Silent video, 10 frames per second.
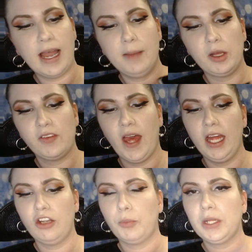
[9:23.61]
I'm
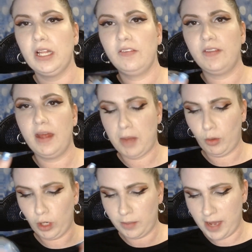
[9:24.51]
excited to put this in my
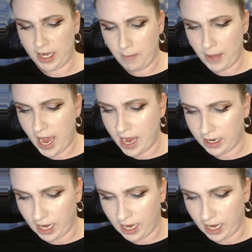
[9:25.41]
work makeup bag.